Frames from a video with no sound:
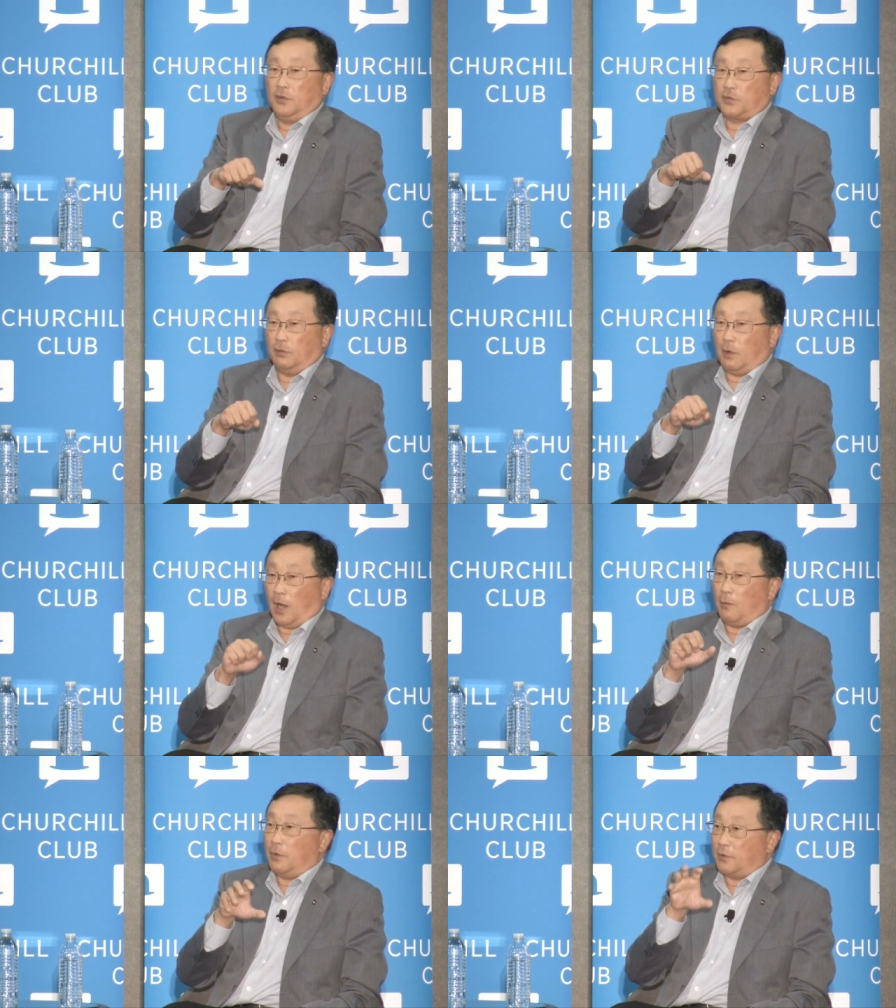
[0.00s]
So
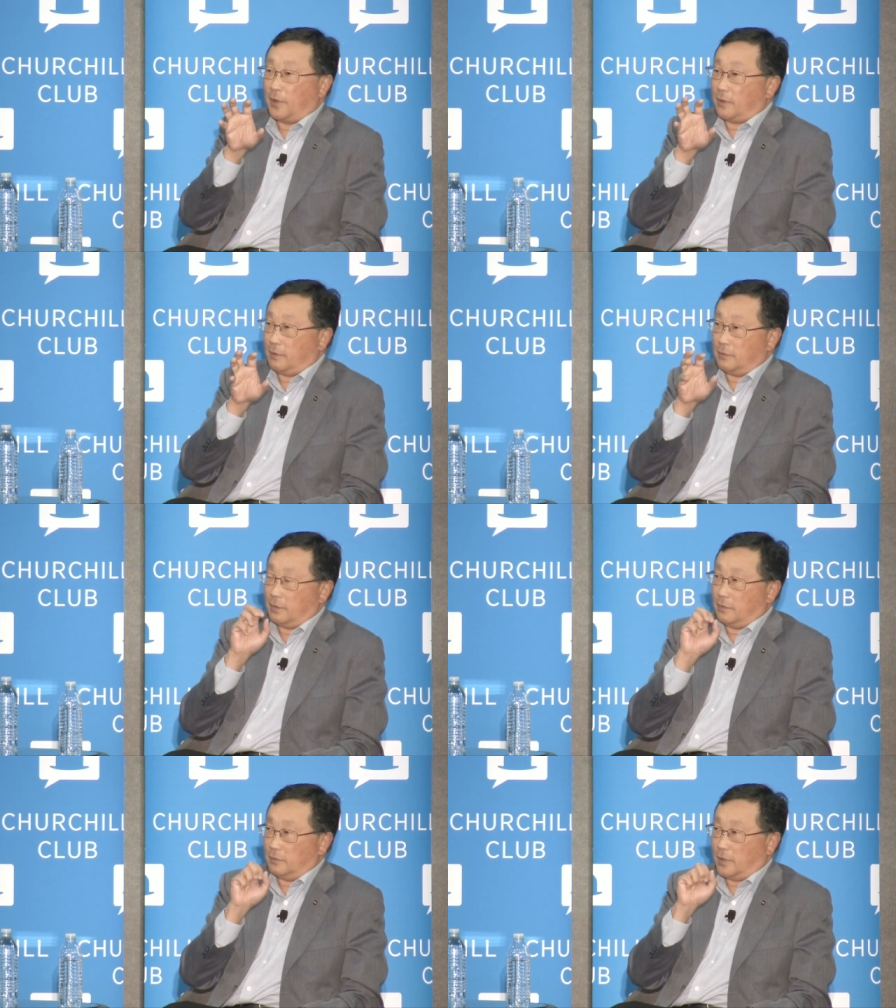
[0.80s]
I want to
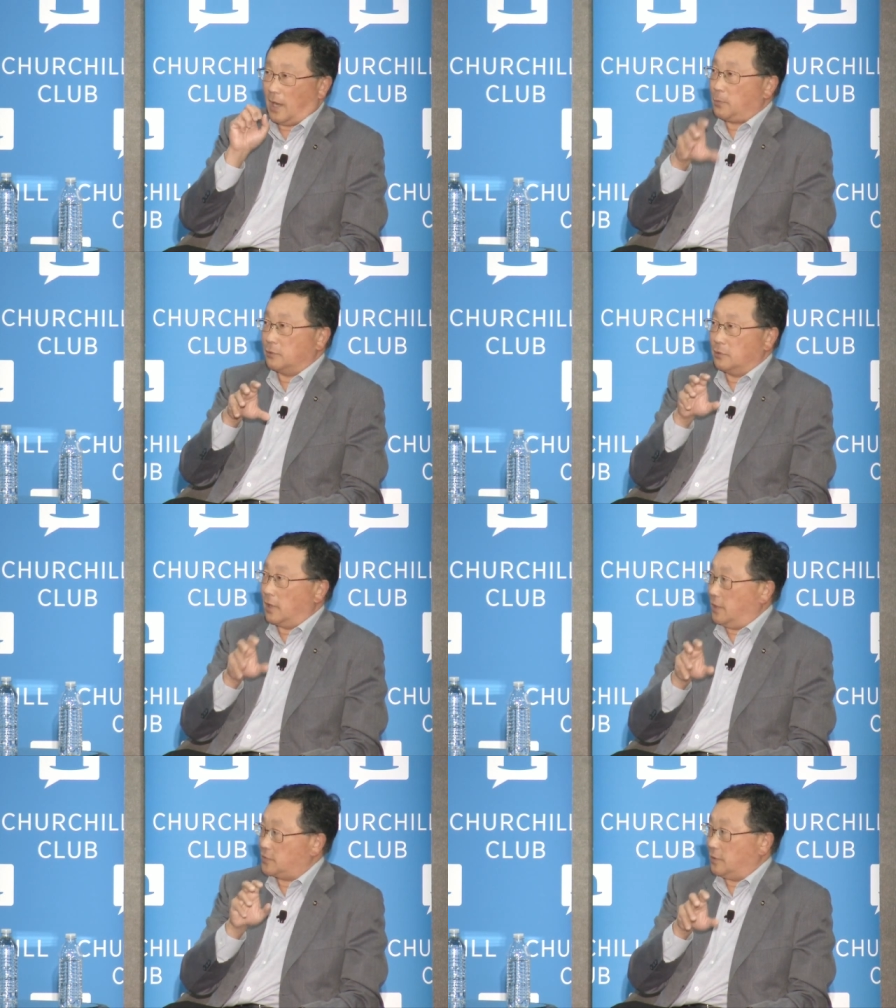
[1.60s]

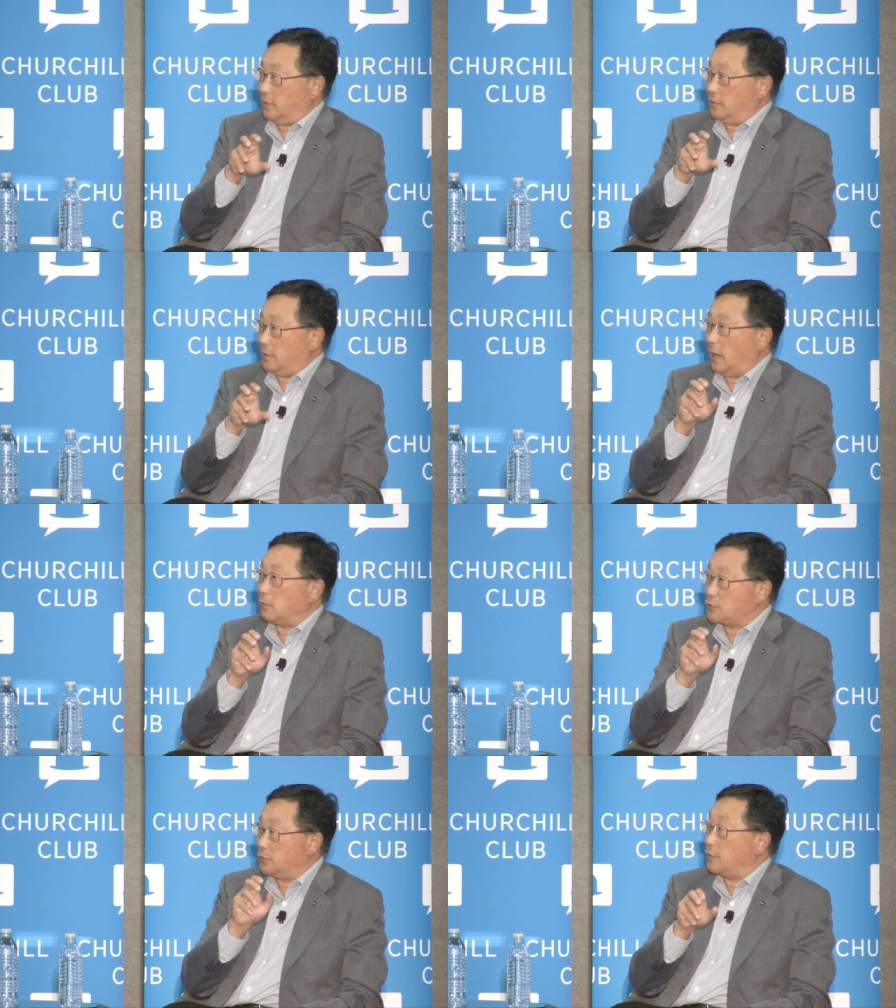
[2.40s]
capitalize on our
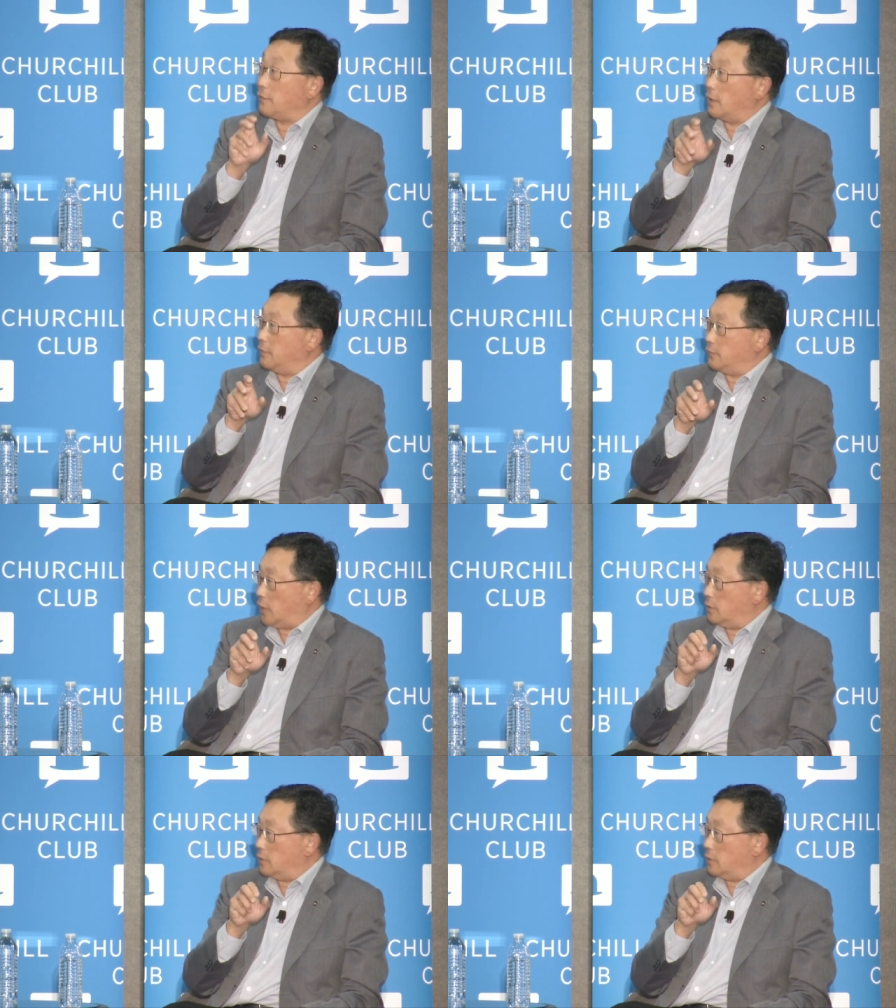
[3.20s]
turnaround. To the point